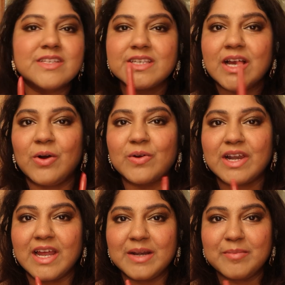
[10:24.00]
just
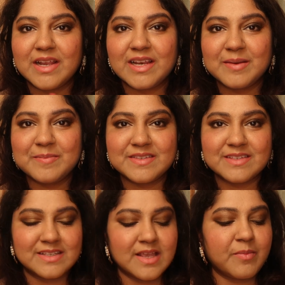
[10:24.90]
outlined my
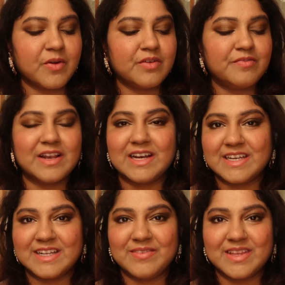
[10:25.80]
lips. I'm gonna fill
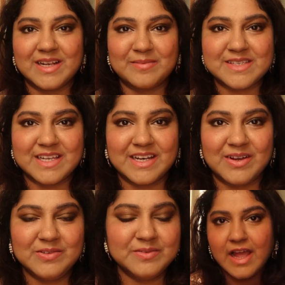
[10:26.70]
it in with the lipstick
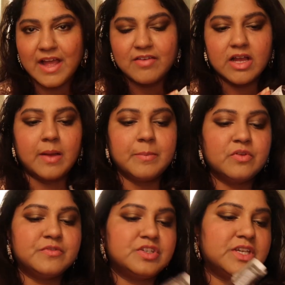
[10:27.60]
now. I have a
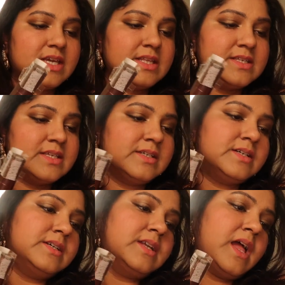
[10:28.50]
couple of shades
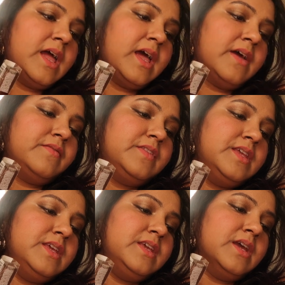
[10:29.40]
here. I have
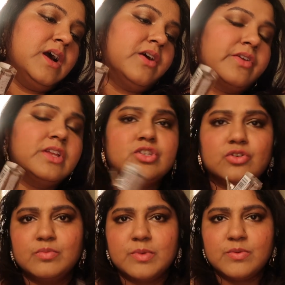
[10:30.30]
the Rich
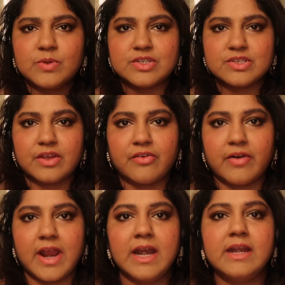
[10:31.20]
Ruby, which is a
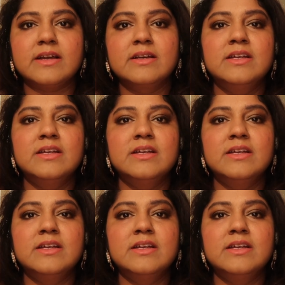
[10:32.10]
red.